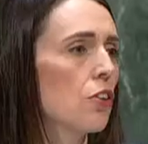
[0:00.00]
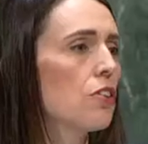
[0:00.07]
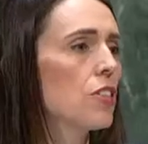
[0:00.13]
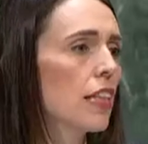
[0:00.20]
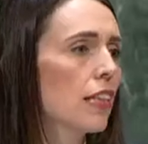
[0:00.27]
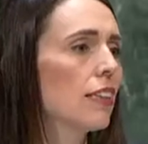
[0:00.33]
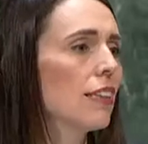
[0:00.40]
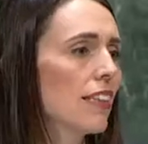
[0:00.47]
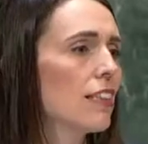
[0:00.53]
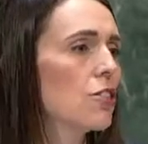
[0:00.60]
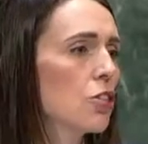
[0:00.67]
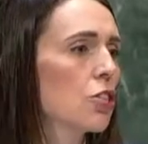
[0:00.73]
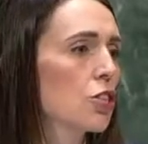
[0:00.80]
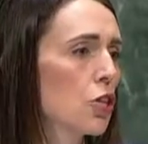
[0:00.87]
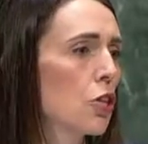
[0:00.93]
New Zealand is
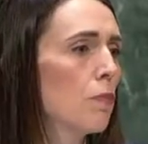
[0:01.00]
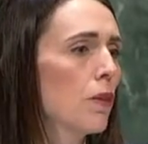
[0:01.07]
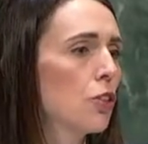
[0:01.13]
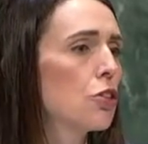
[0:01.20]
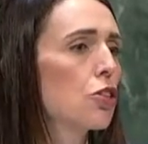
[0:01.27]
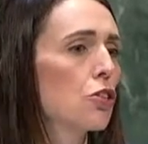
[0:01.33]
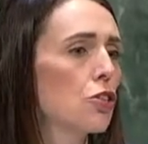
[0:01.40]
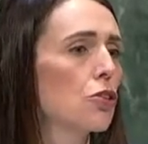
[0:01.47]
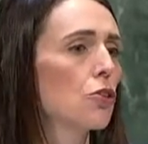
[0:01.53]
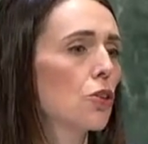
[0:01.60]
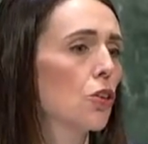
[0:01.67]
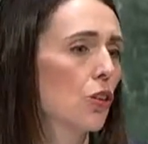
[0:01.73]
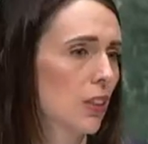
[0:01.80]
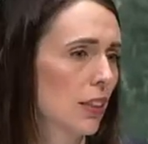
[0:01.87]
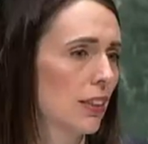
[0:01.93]
determined to do
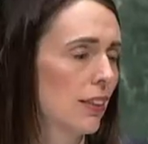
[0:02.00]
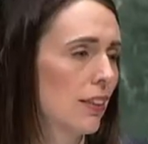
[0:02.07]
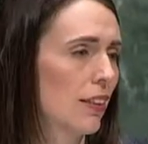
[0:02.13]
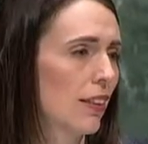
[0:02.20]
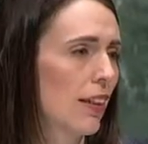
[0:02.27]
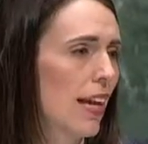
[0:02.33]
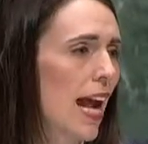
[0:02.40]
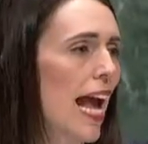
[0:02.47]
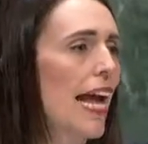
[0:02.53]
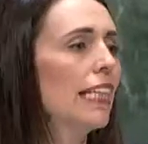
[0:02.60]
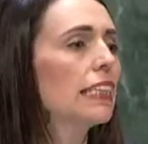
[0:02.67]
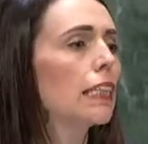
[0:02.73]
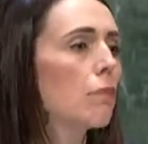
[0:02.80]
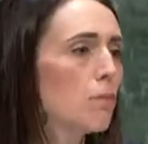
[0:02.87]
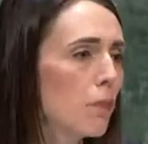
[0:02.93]
good
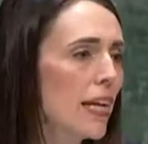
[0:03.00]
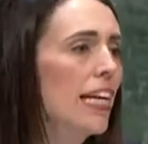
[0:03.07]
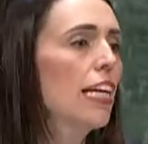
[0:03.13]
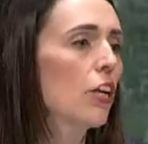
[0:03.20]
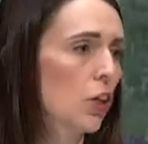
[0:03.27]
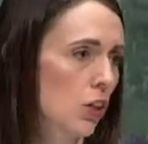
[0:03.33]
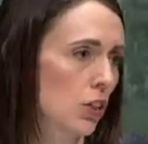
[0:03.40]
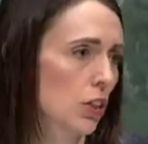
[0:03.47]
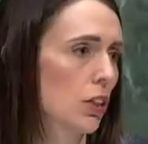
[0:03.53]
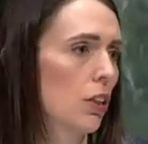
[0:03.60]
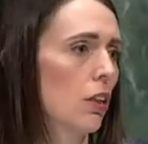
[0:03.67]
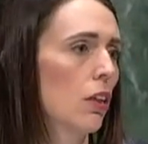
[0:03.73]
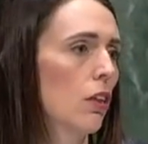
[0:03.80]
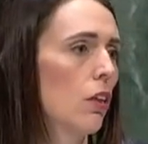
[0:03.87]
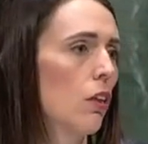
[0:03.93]
and to be good
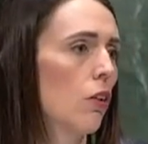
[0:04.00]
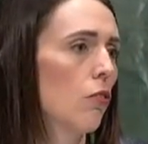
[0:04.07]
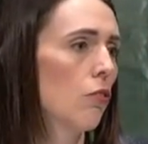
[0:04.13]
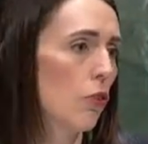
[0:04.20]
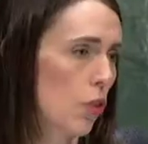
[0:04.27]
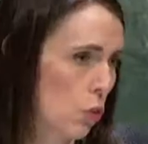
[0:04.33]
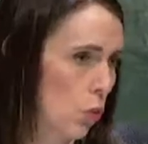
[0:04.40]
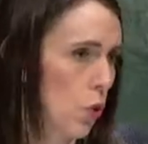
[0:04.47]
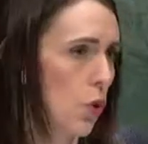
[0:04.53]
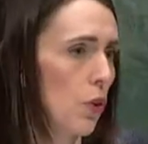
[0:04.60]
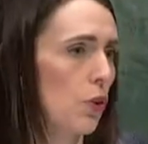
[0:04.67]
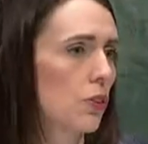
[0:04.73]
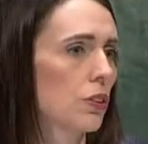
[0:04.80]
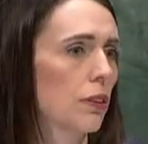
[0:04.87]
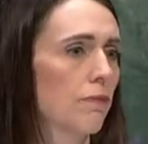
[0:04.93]
for the
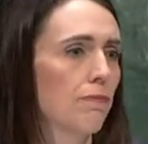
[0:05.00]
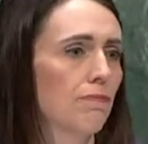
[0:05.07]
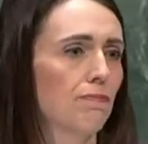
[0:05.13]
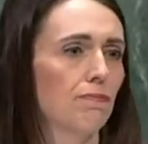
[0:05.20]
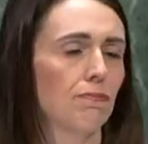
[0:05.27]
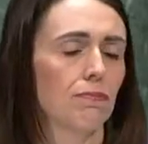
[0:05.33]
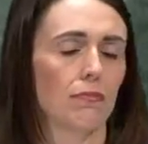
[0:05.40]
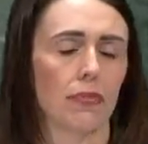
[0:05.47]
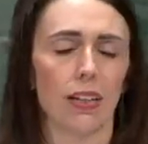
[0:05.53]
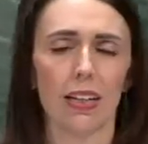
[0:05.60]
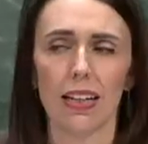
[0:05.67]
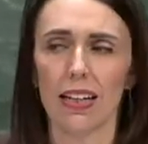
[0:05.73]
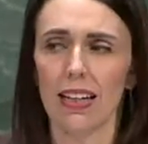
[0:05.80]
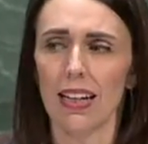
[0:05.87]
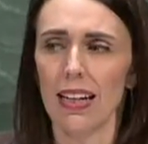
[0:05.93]
world.
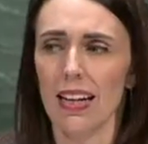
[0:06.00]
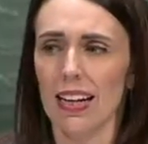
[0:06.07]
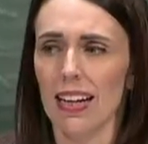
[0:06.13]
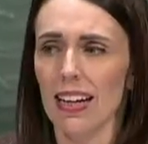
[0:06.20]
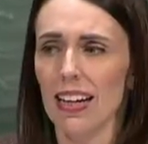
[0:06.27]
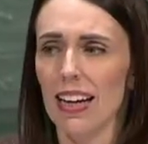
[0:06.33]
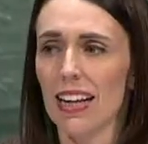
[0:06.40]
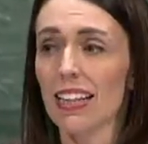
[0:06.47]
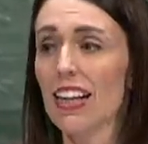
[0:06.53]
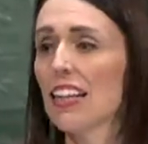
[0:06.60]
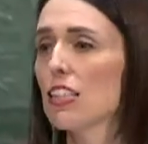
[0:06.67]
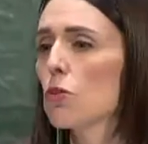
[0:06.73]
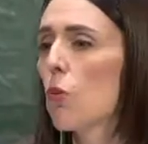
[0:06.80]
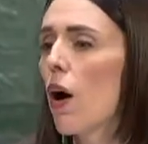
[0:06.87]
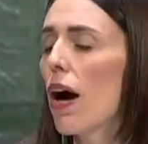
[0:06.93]
And
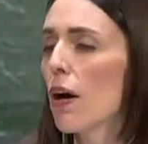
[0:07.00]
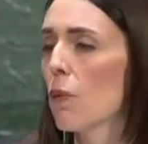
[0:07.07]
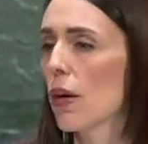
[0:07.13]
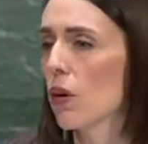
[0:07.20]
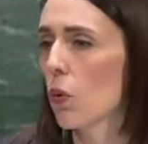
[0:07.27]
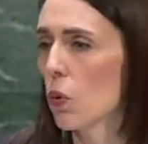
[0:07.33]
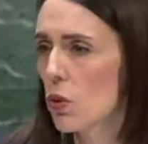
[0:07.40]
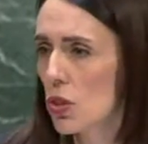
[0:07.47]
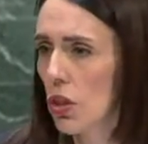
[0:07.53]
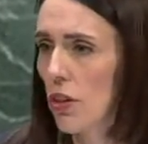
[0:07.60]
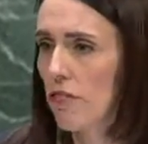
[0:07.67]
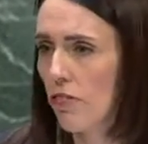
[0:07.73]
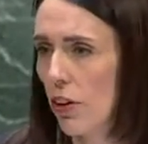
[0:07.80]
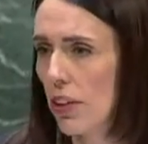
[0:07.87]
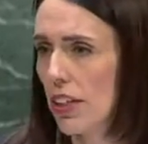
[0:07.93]
that is why we are
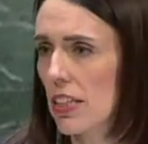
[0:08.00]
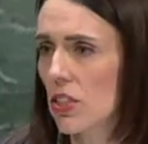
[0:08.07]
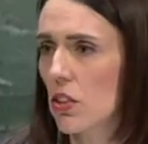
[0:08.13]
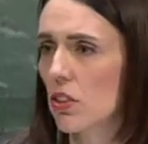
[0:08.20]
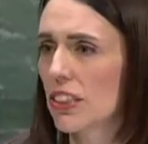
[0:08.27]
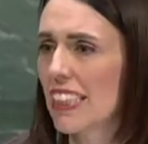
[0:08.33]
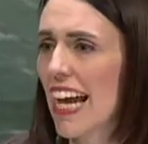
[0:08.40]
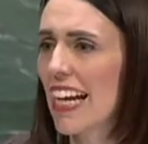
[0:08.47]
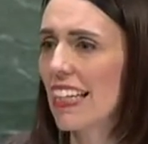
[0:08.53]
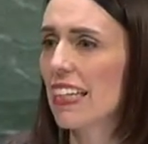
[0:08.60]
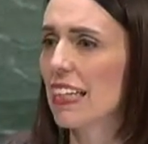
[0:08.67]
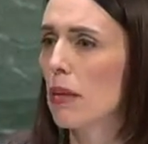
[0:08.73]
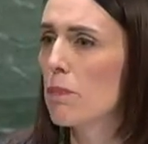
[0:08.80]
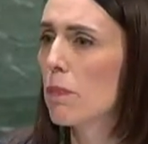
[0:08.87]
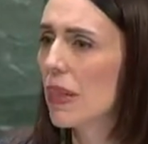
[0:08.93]
also focused on
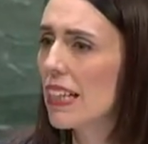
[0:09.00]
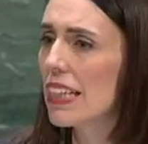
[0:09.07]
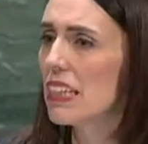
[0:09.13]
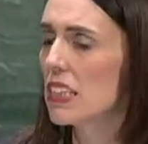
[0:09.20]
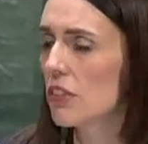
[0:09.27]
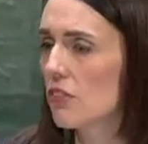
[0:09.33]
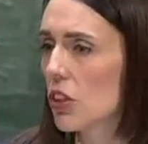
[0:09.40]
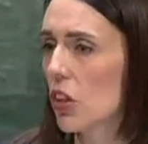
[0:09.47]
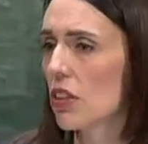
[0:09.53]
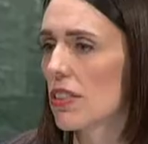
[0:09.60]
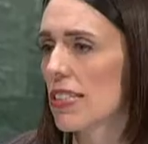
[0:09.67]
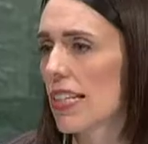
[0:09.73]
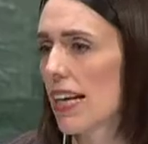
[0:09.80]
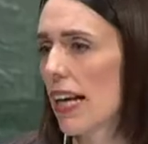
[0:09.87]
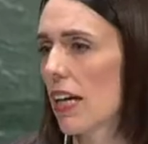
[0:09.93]
tackling the billions of
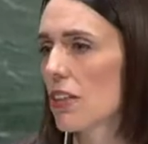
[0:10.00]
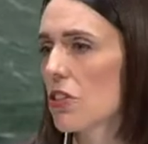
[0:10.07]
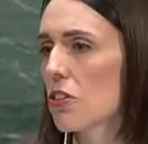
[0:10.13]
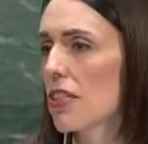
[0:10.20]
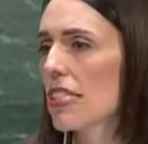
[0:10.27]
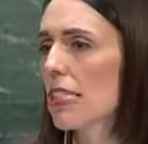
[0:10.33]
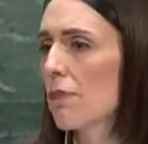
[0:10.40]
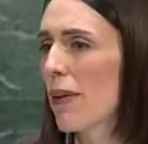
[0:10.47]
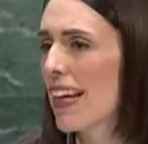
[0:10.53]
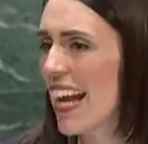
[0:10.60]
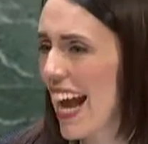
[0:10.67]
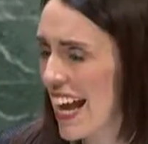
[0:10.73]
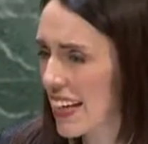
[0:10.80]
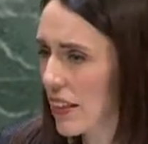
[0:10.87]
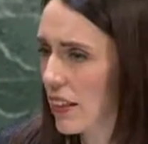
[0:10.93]
dollars that countries
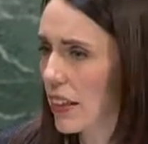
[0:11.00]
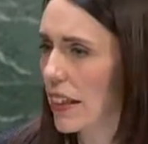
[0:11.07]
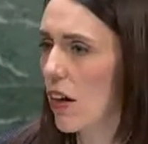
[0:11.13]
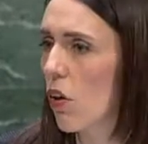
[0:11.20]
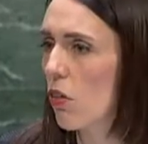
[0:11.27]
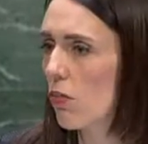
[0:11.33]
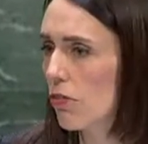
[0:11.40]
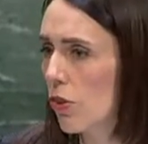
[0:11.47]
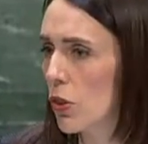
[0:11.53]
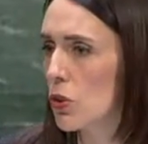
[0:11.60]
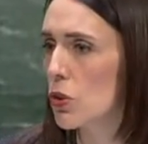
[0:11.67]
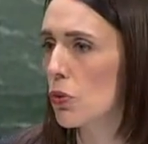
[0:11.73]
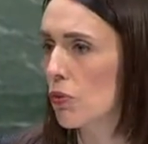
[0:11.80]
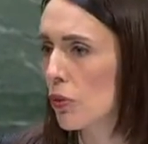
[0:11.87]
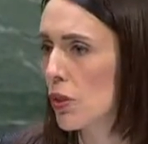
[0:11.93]
spend annually on
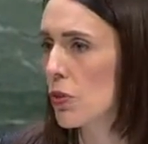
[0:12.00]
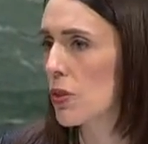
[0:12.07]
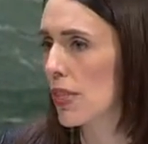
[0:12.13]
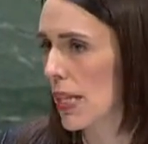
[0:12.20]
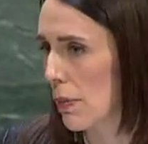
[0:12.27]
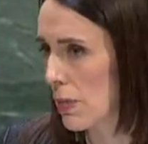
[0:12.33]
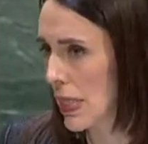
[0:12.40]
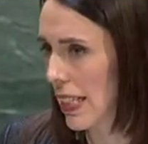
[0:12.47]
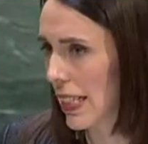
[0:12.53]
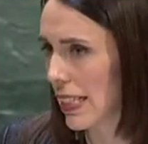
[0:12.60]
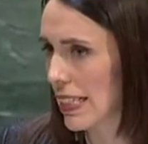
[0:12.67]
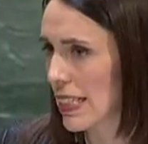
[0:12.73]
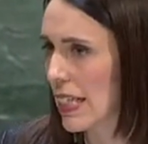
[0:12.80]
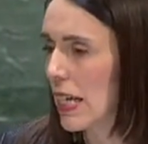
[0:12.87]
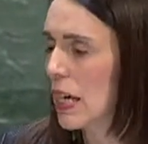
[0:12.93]
fossil fuel
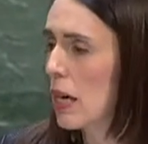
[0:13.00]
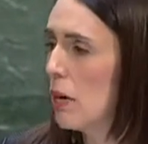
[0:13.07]
subsidies,